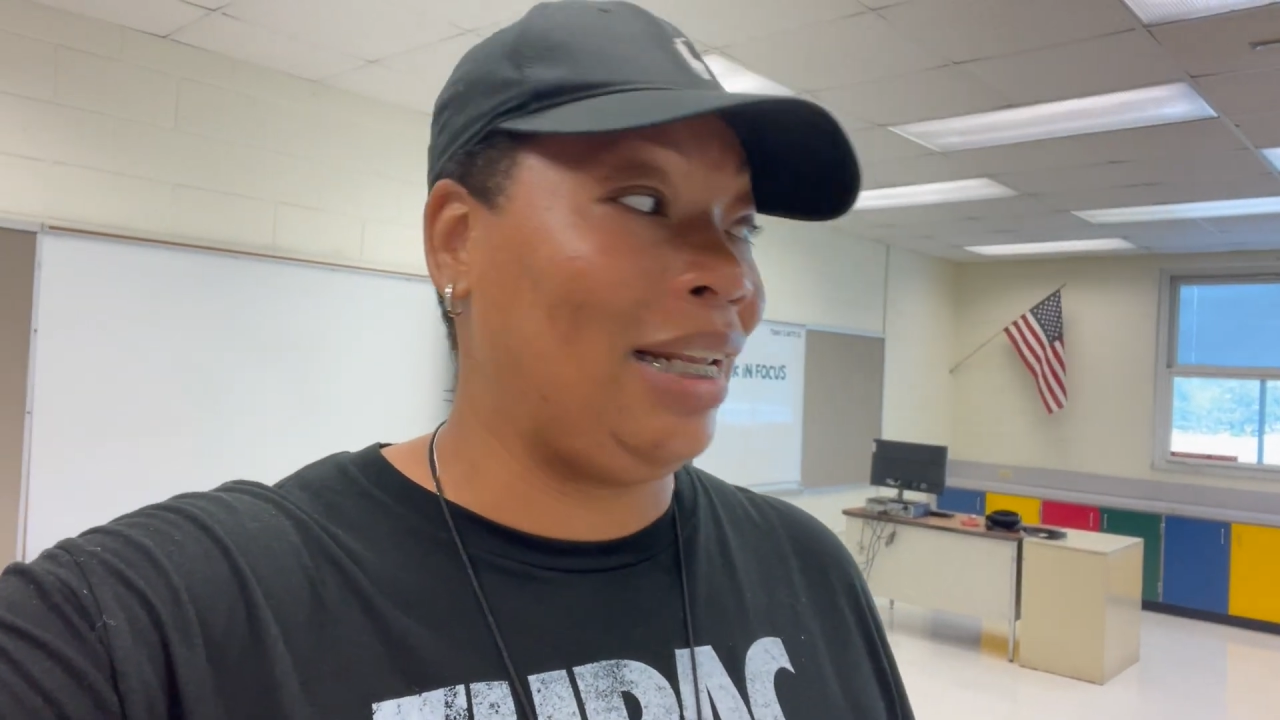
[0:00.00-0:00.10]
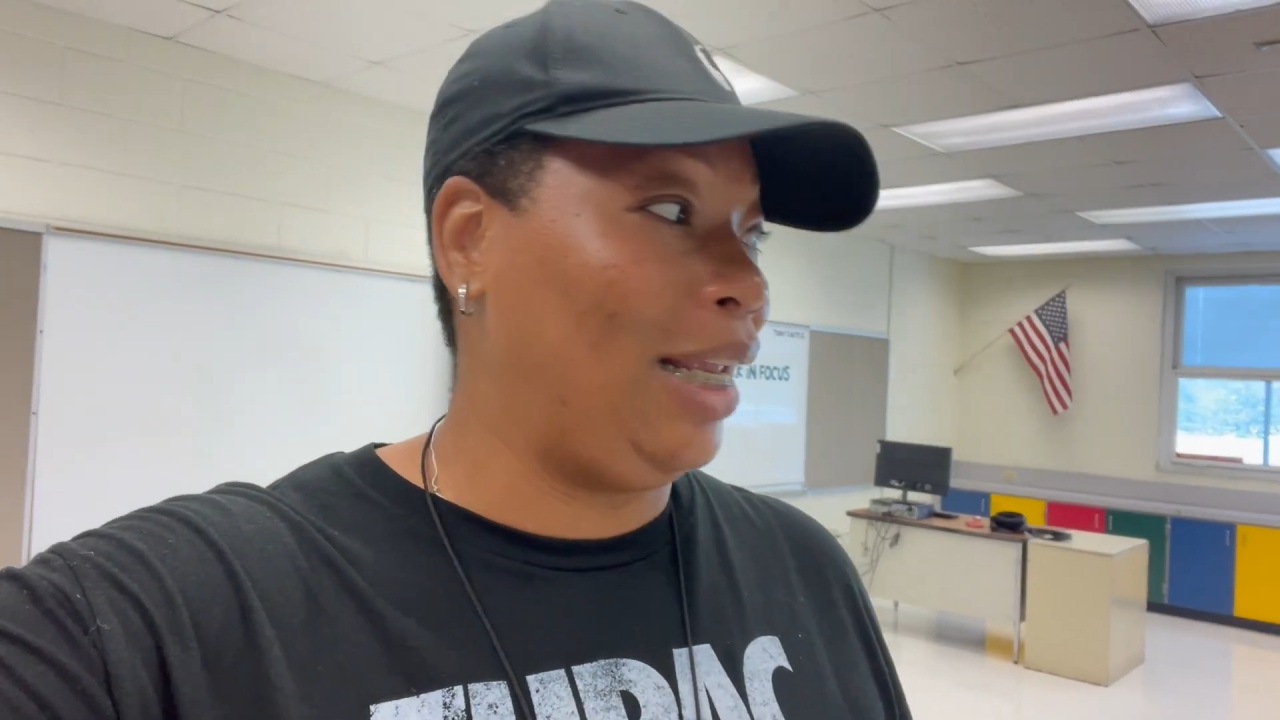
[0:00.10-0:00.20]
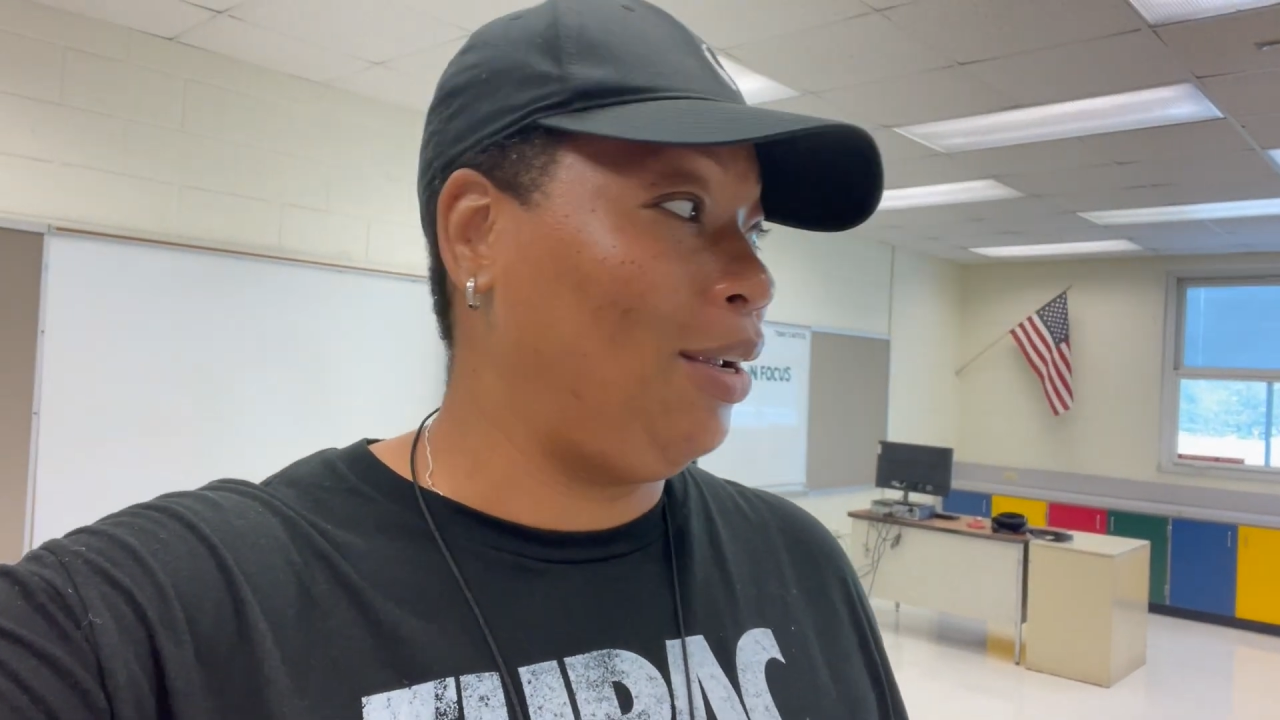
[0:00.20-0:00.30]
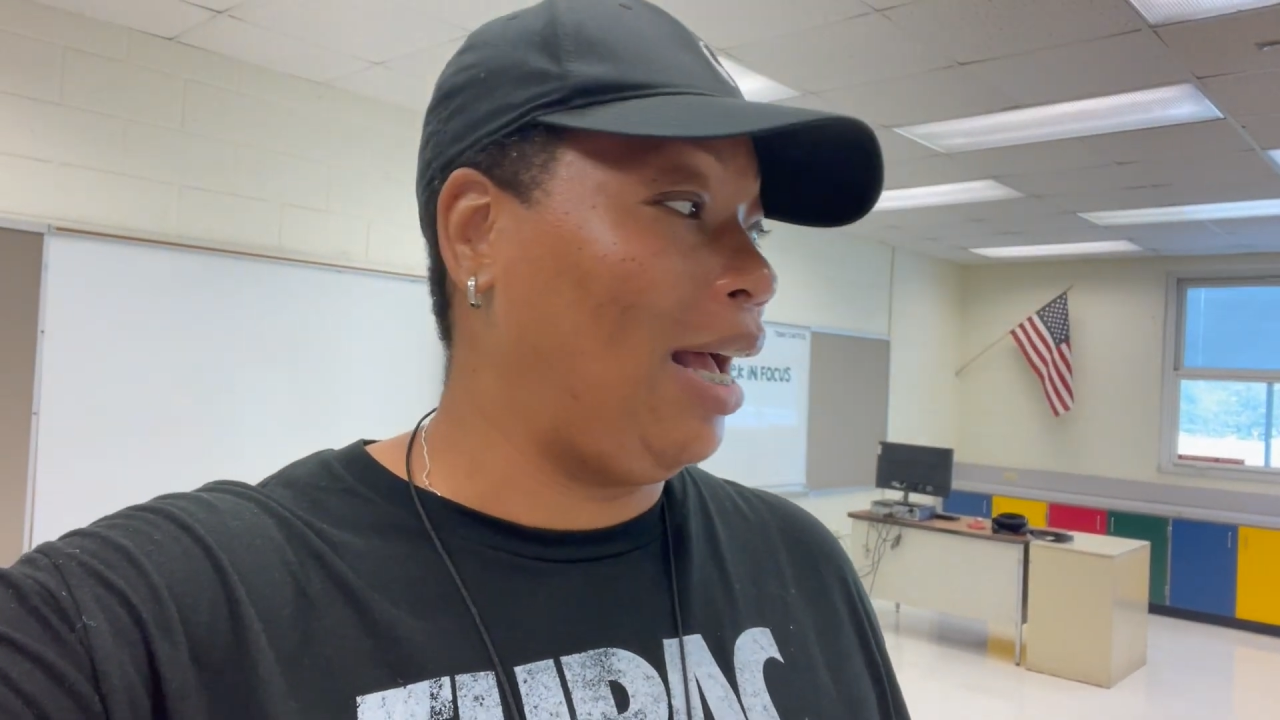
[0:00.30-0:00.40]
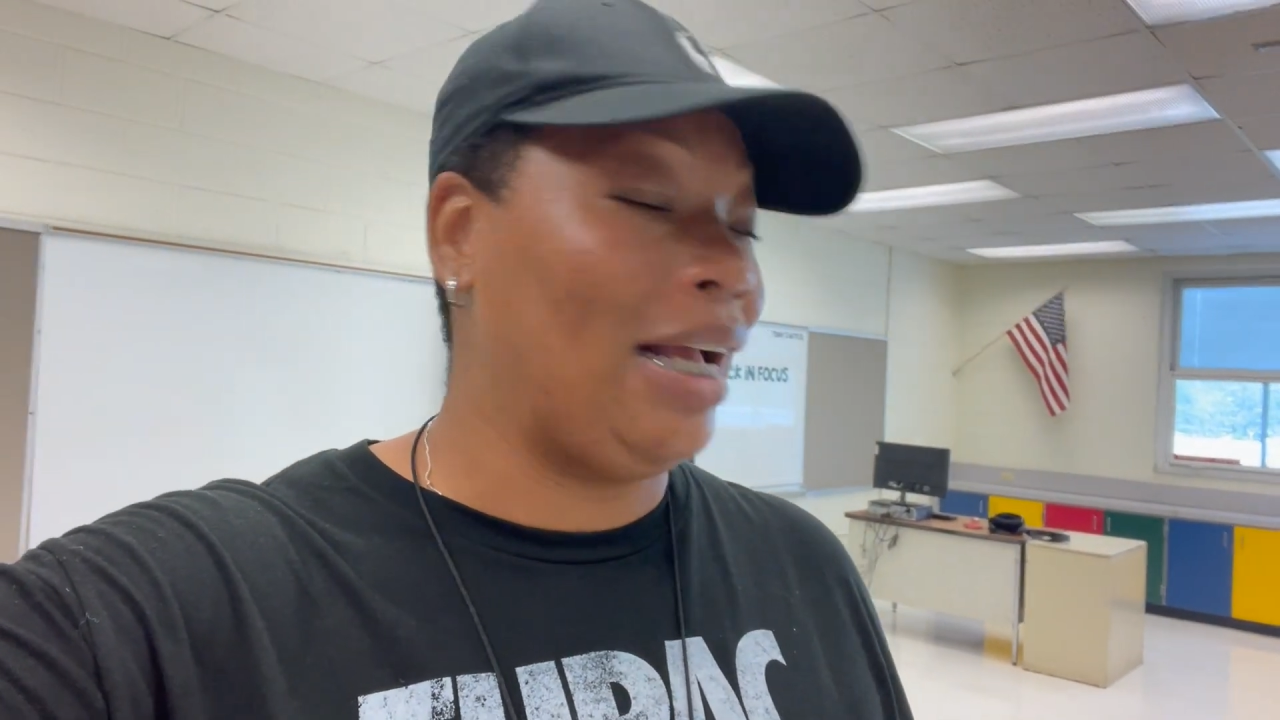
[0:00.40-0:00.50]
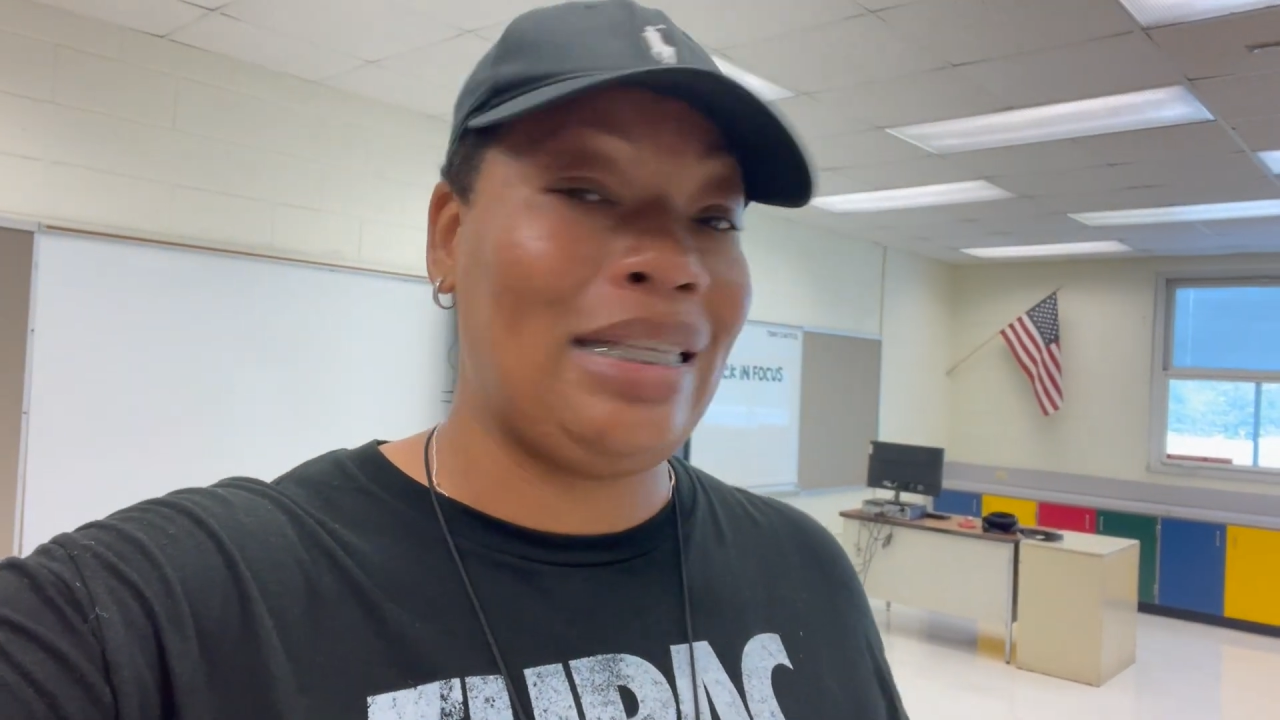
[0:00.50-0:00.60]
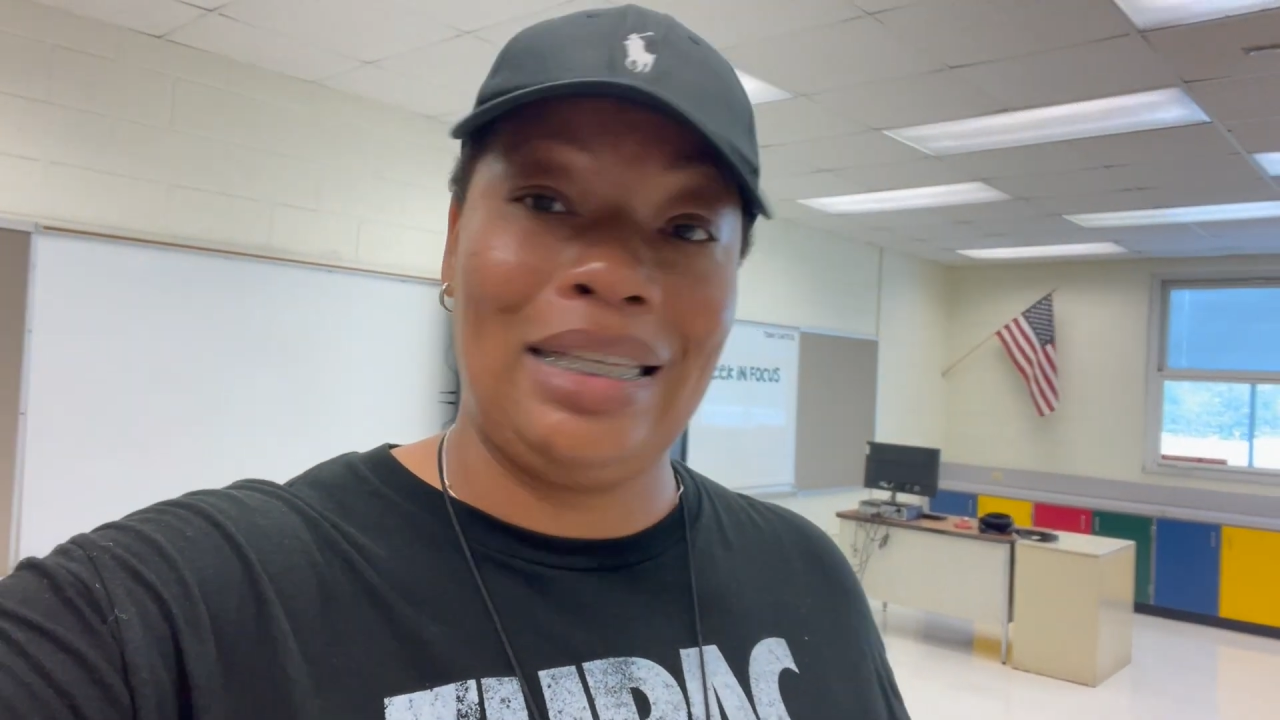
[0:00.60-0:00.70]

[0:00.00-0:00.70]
let you guys